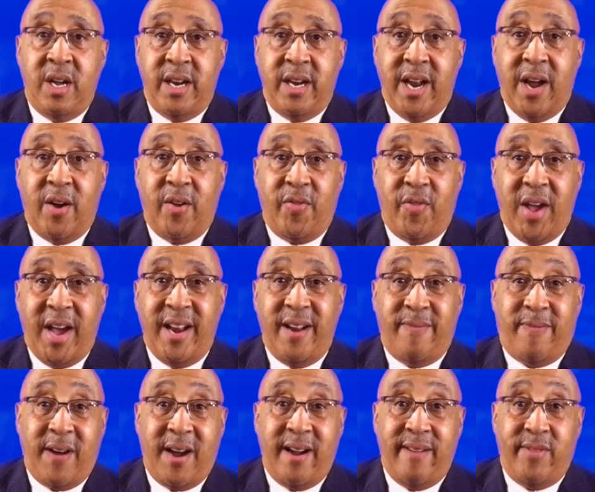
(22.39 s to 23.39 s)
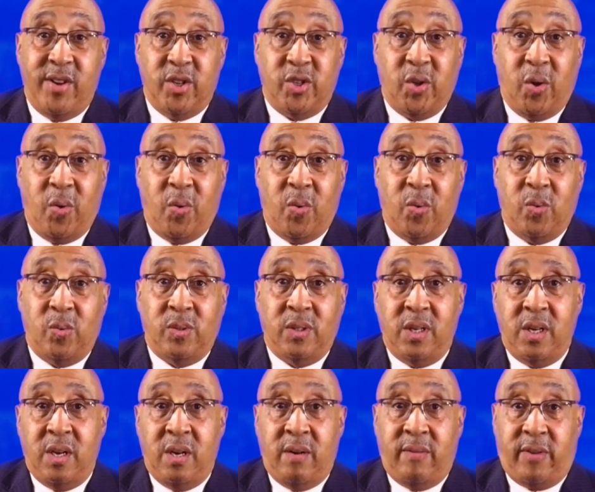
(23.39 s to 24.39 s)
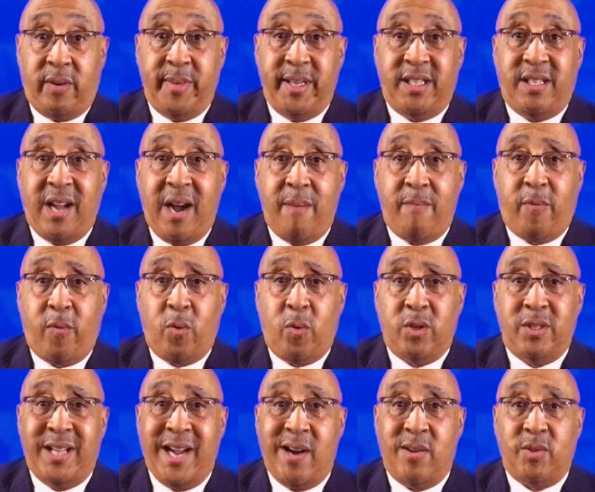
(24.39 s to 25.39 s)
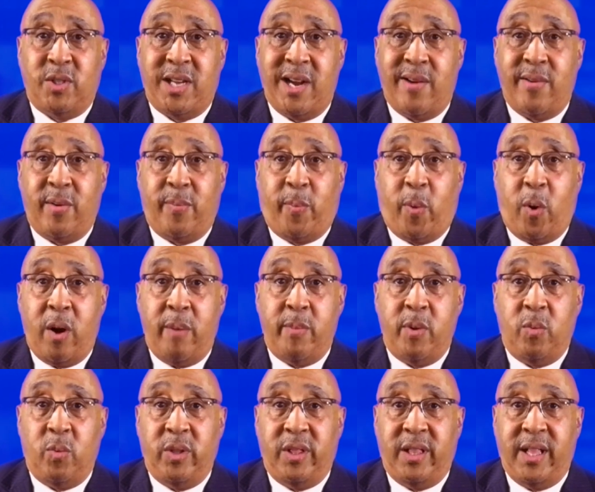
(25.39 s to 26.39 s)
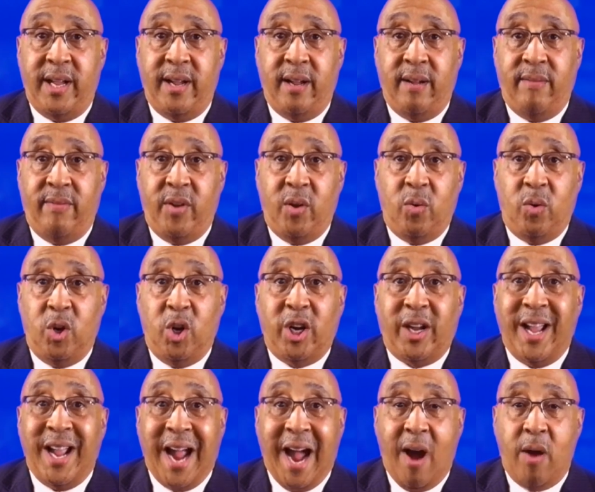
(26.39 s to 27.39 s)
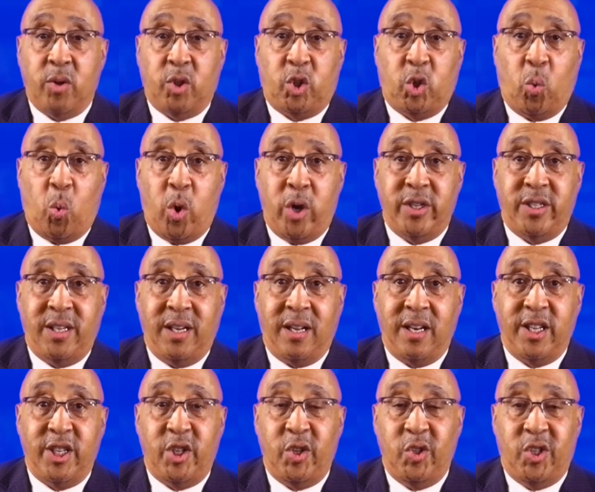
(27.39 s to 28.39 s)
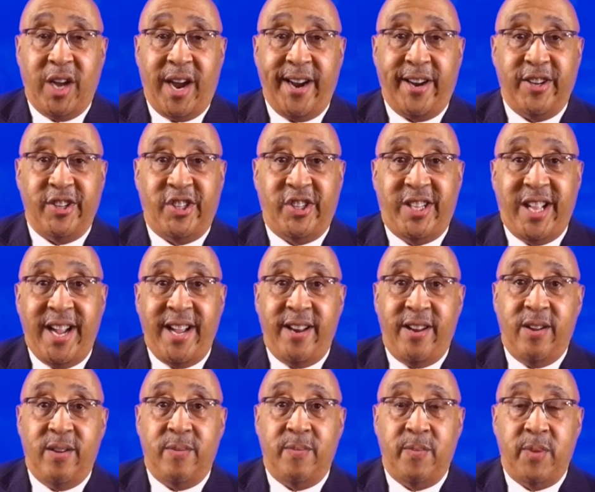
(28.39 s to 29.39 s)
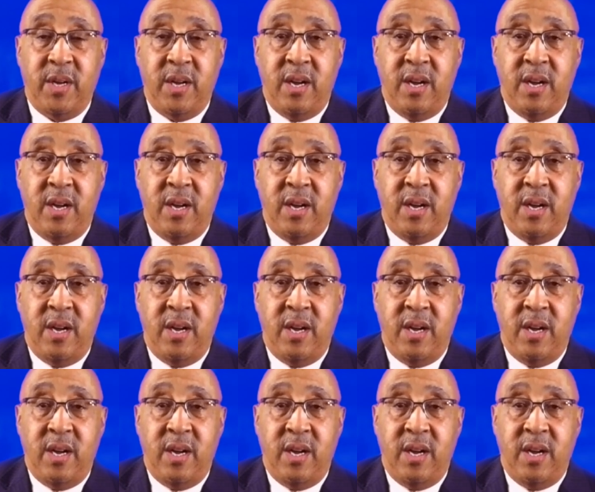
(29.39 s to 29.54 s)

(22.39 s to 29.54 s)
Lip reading: now 95 years old, from his top floor downtown apartment with a view looking out towards LSU Tiger Stadium,